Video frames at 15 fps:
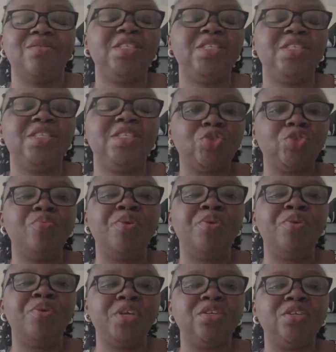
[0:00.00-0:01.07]
No, it
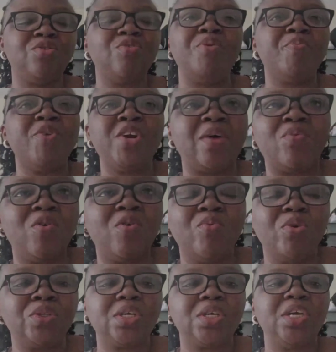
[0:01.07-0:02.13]
shouldn't be more
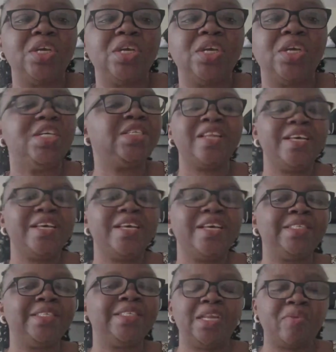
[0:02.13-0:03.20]
than 1 month. It's
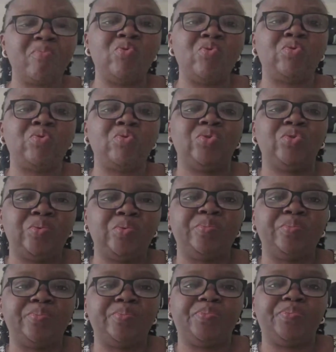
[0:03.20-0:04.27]
less than a month.
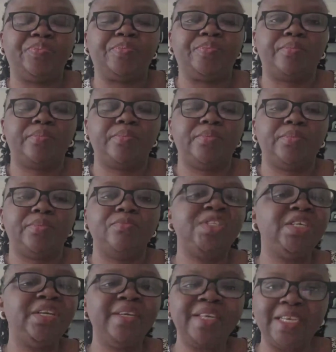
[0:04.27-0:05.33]

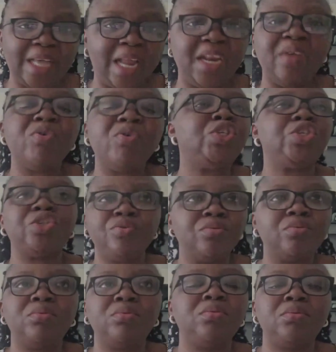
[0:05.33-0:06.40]
Within less than a month,
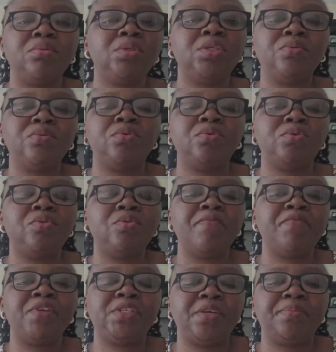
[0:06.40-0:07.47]
you
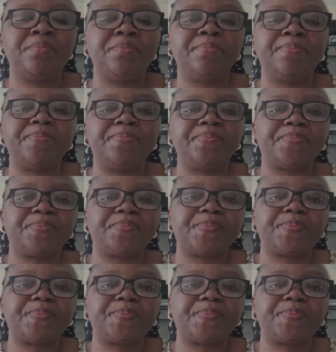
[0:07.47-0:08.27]
do everything.